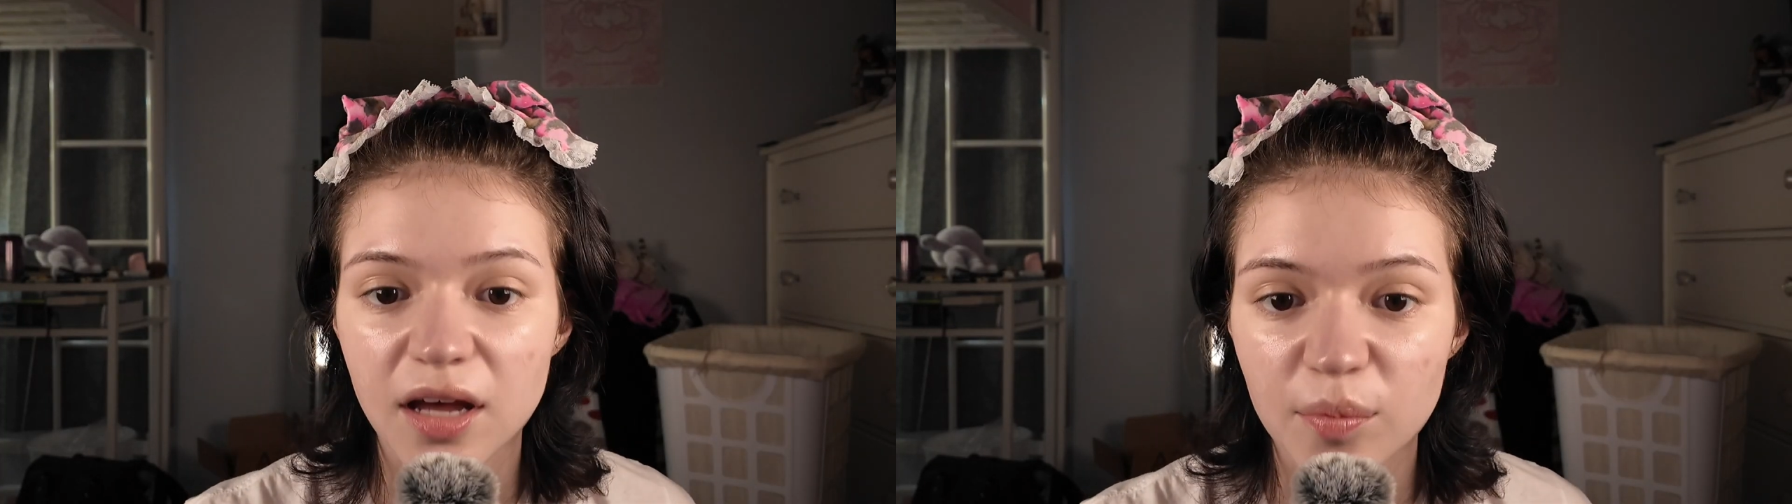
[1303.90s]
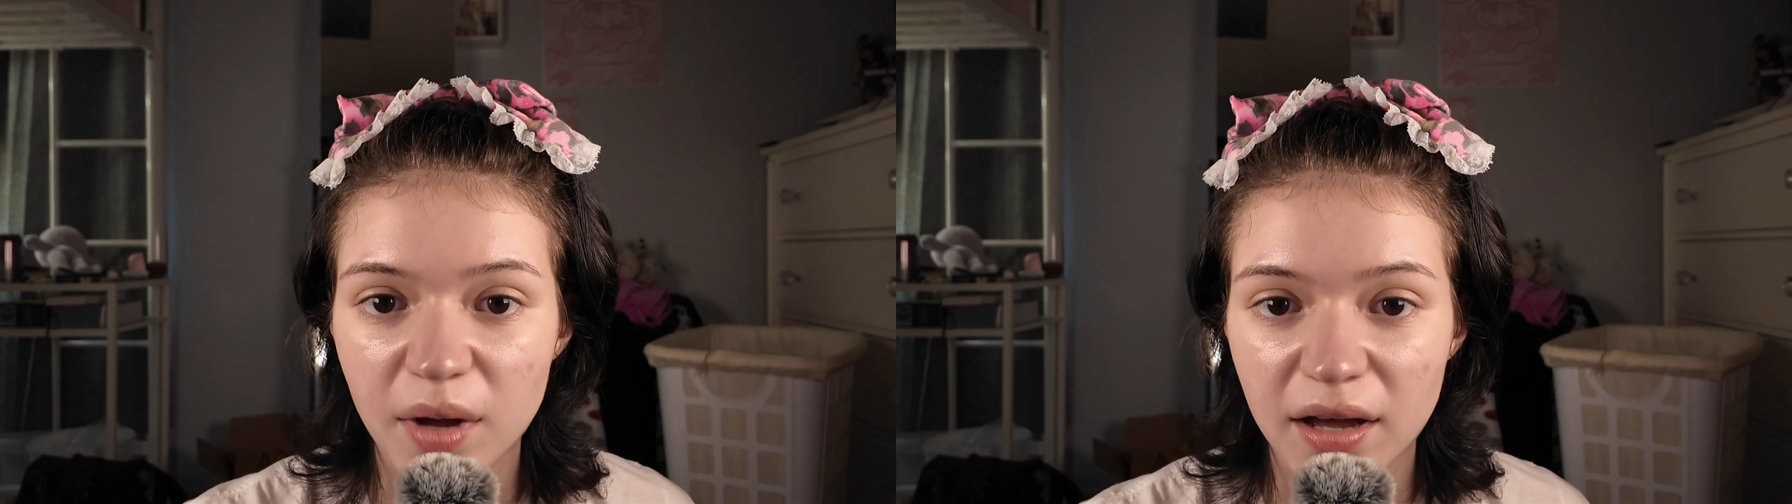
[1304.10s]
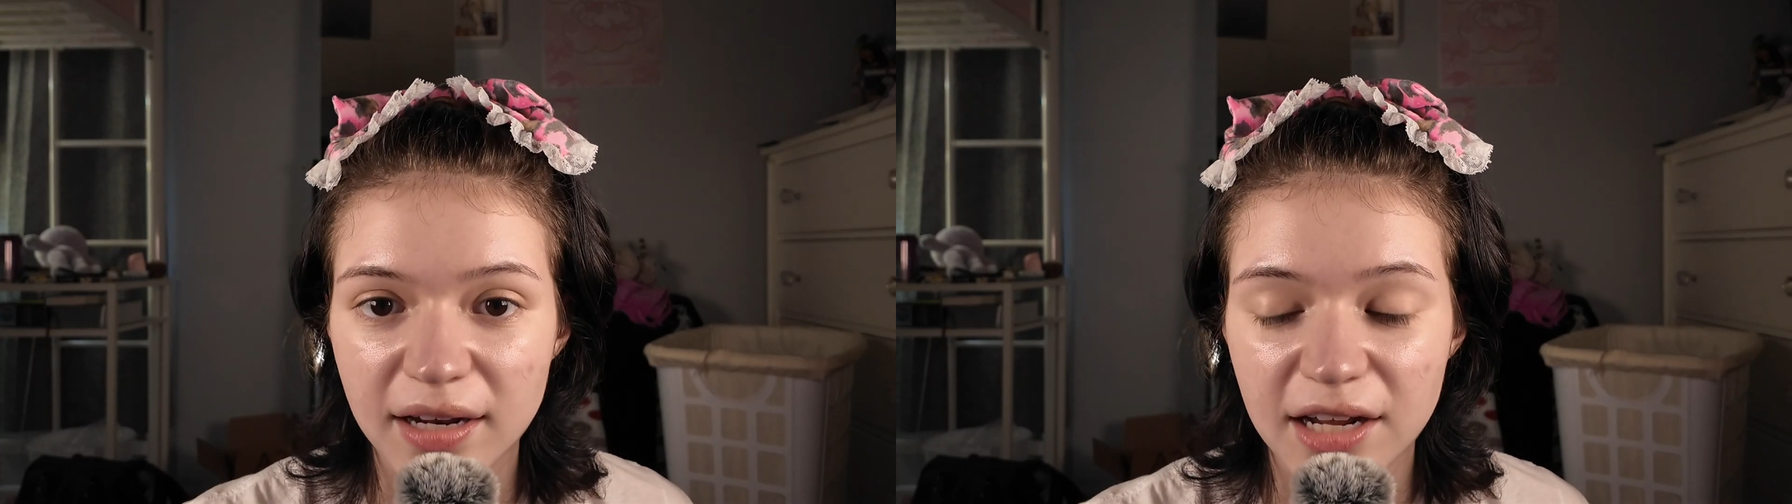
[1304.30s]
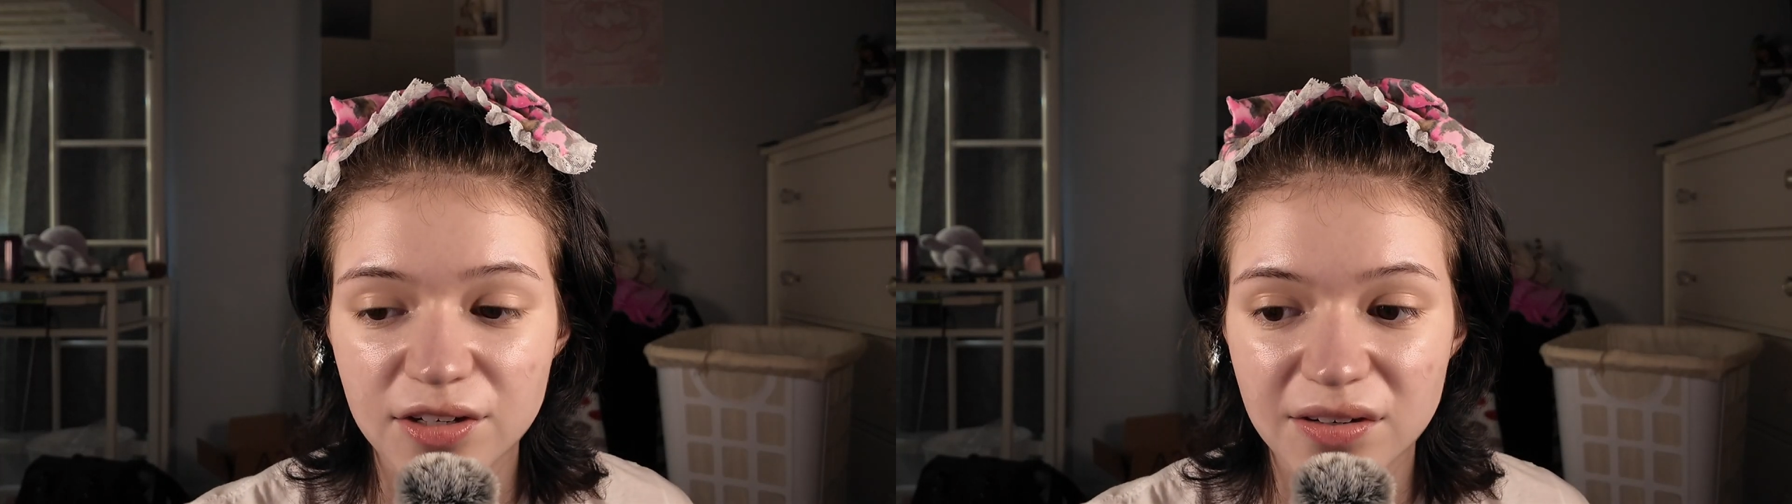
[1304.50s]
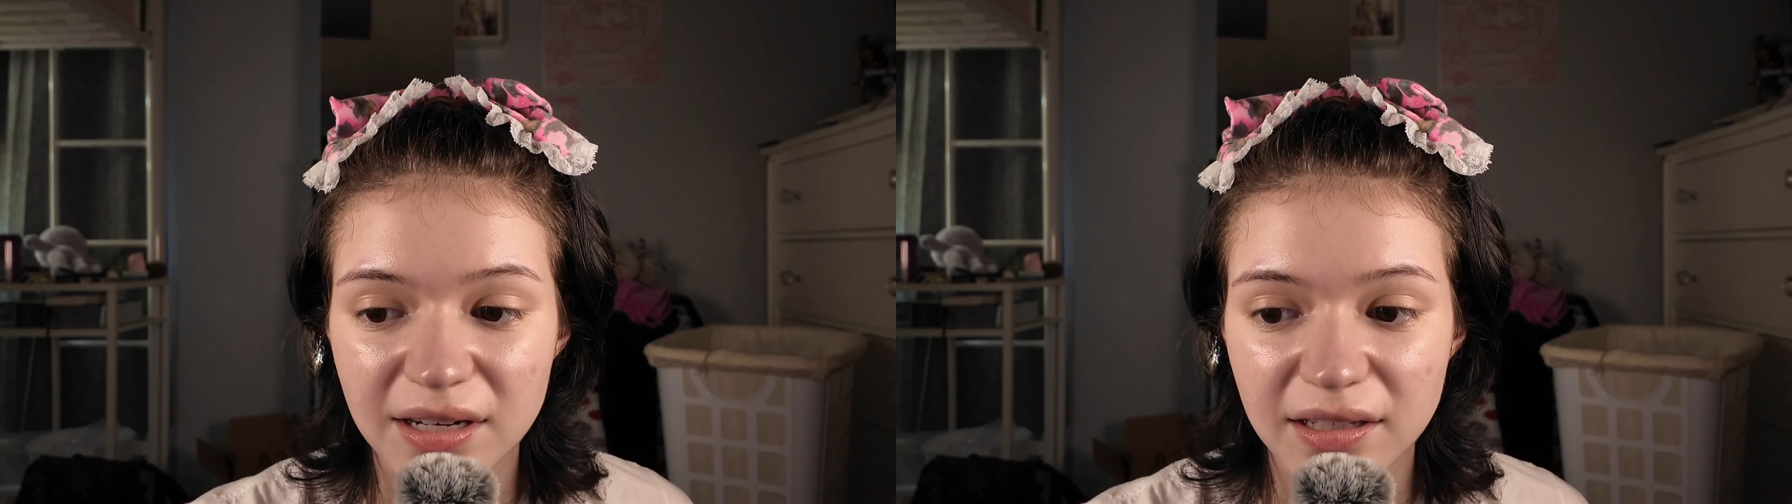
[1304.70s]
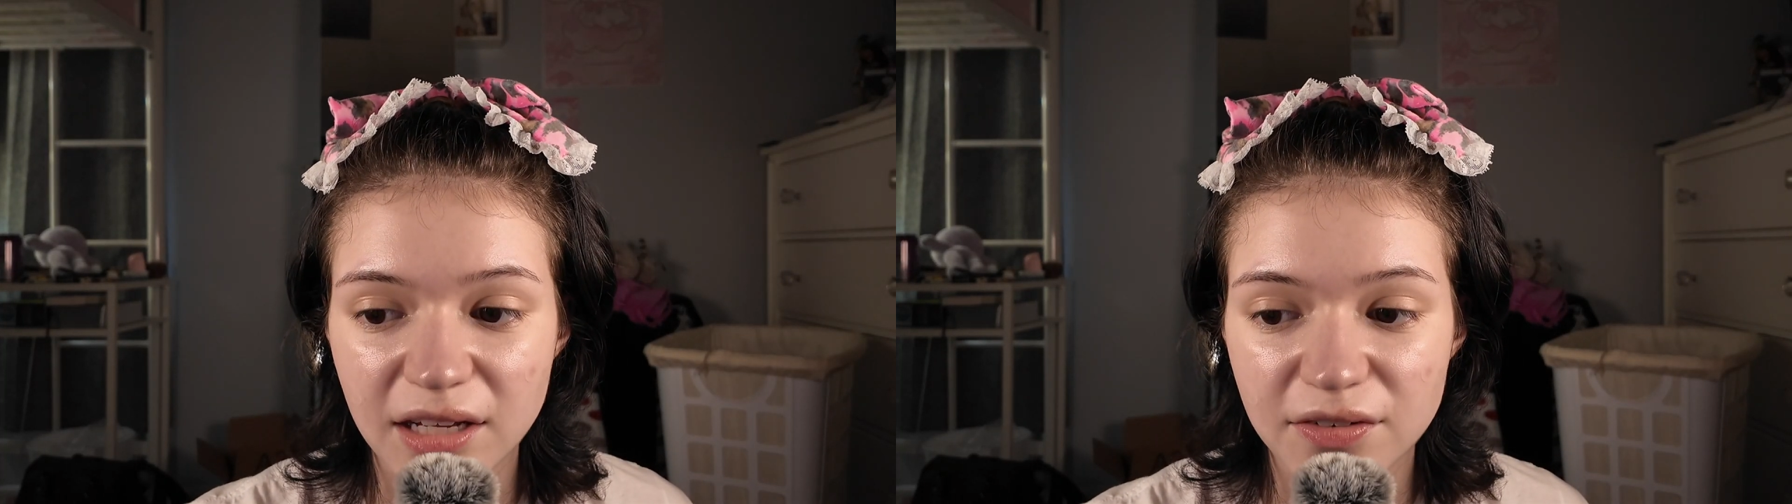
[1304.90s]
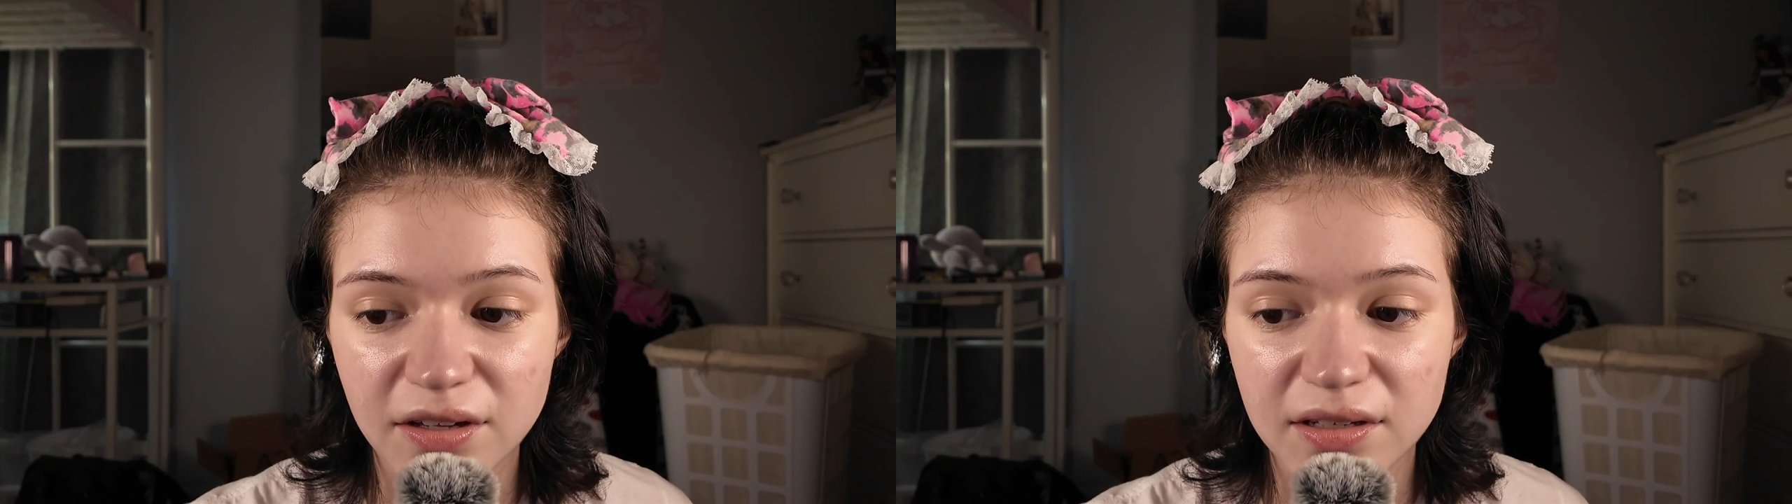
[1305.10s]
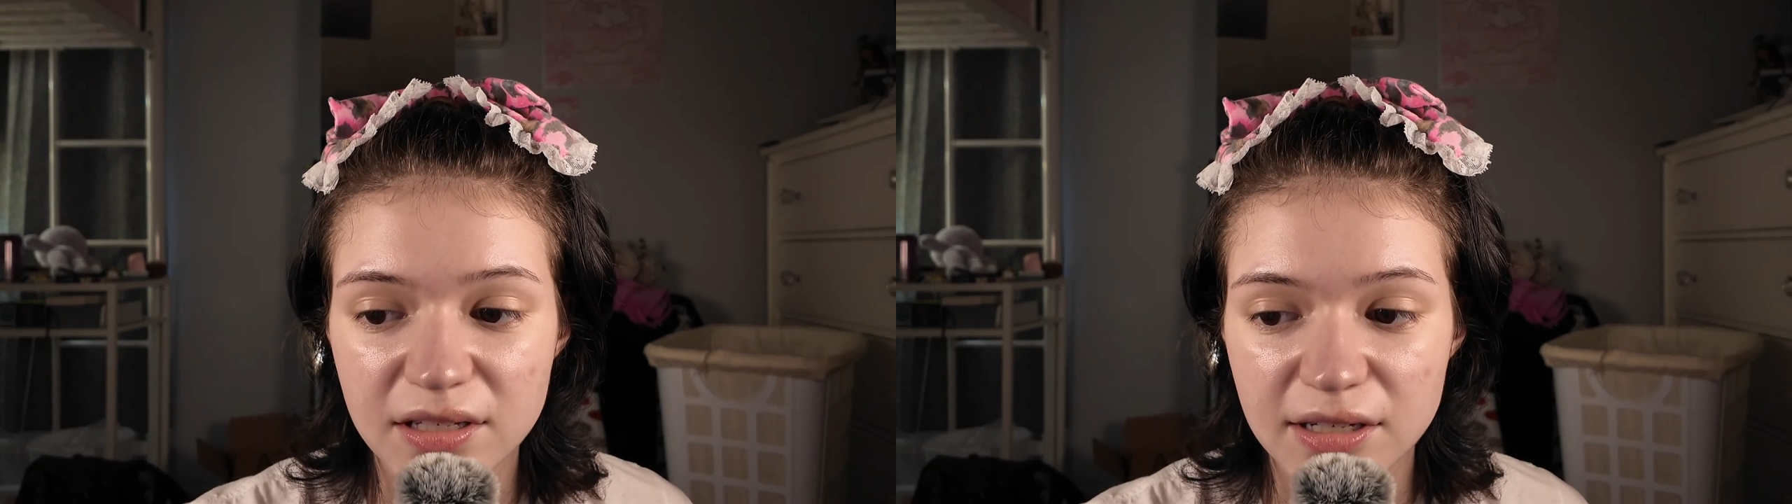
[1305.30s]
Upon entering
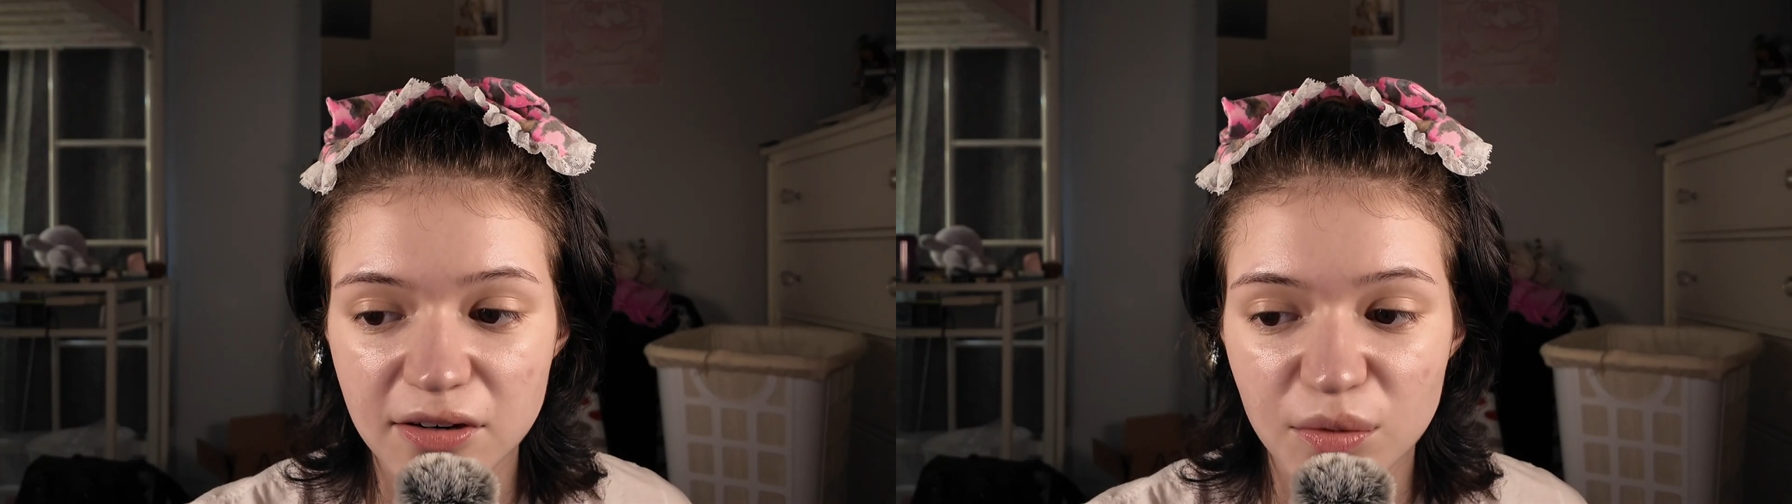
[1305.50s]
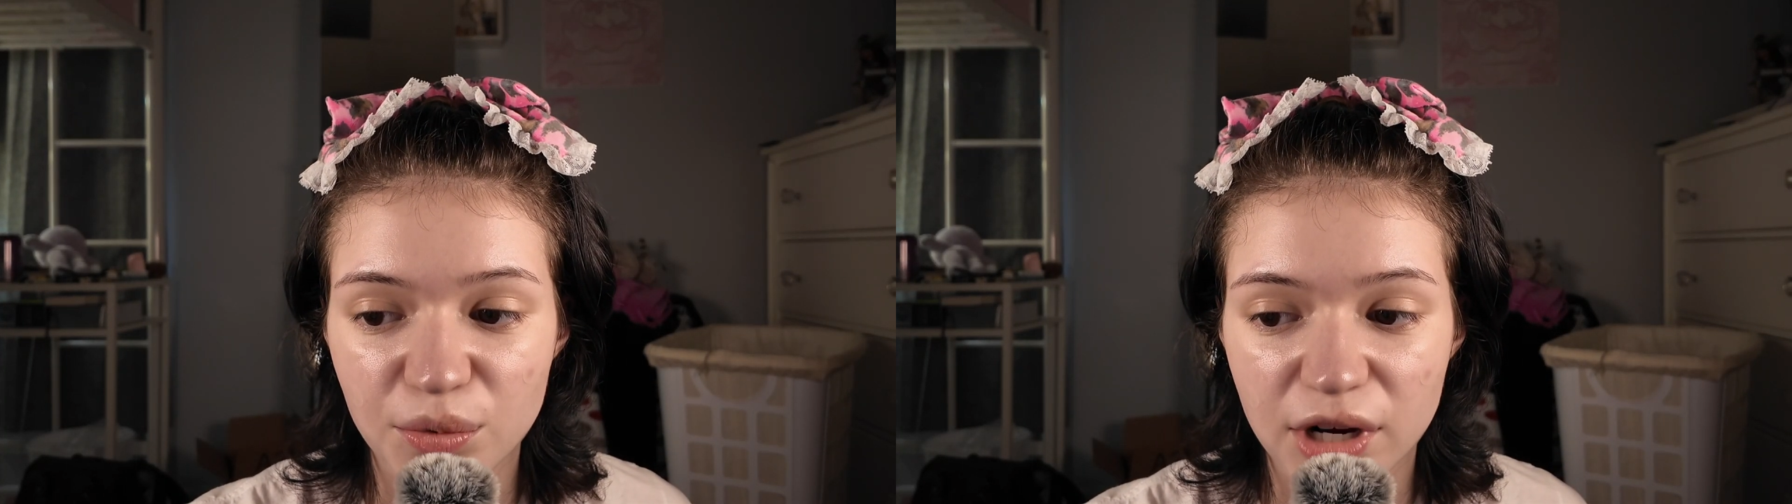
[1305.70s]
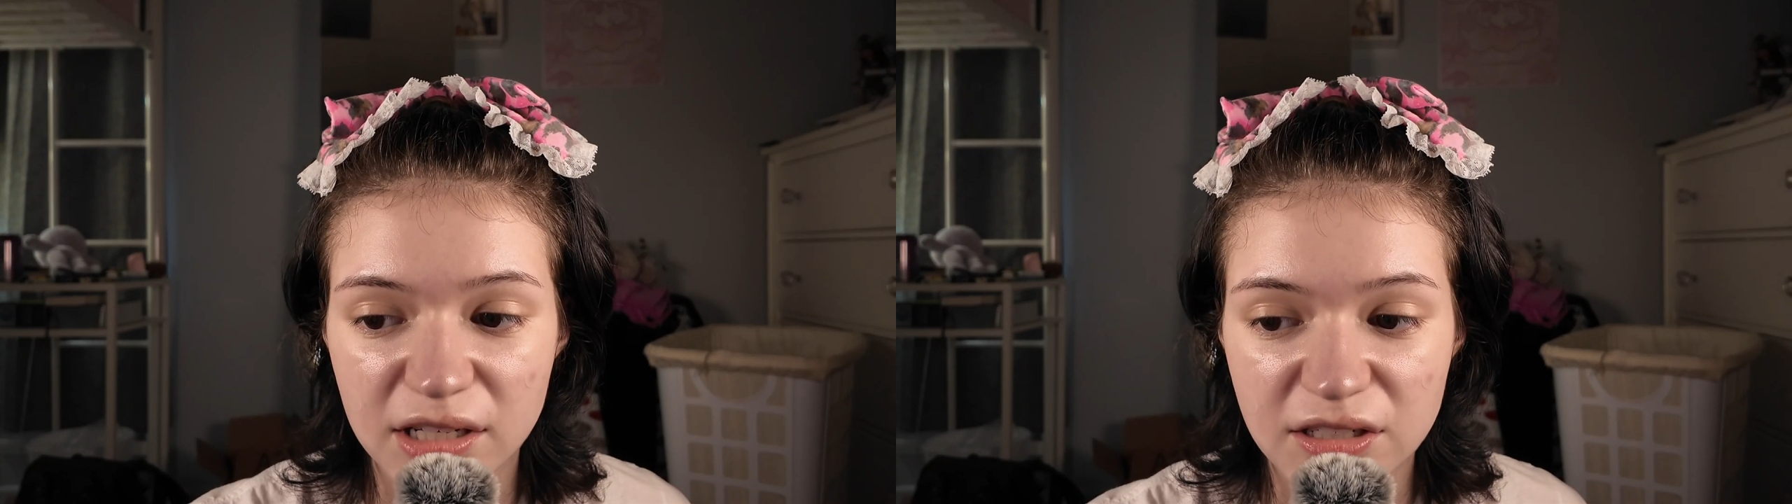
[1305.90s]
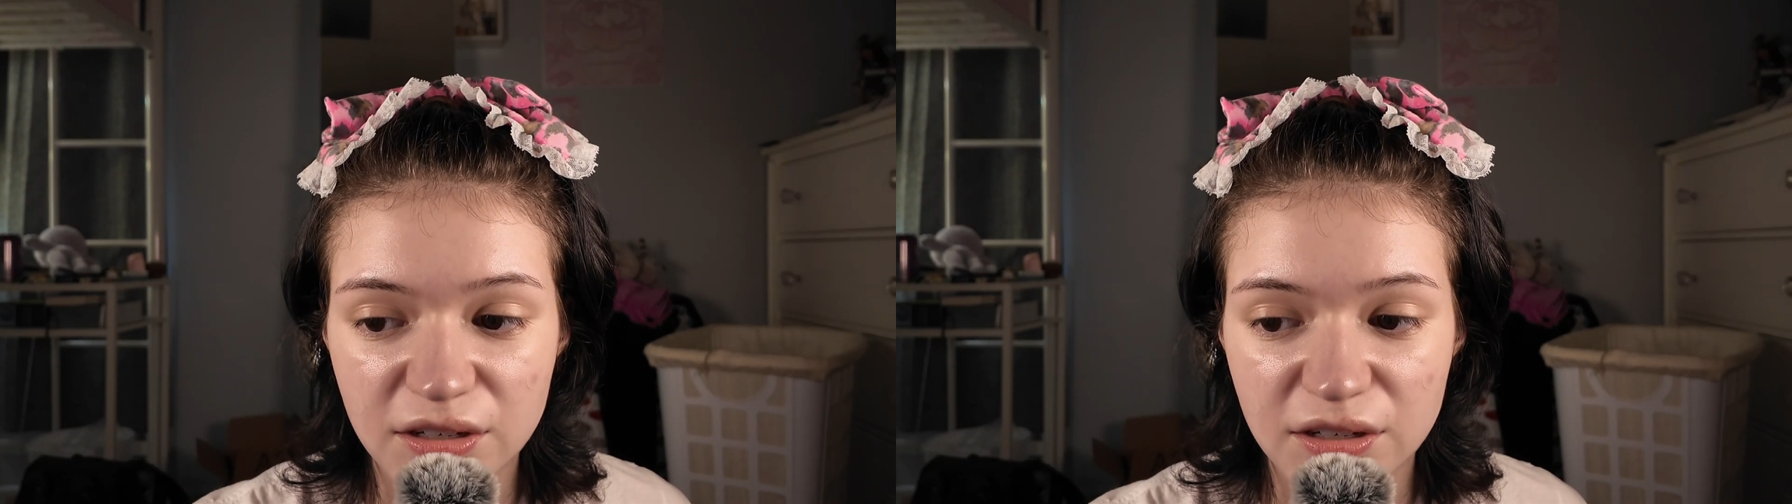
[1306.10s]
level 0.2,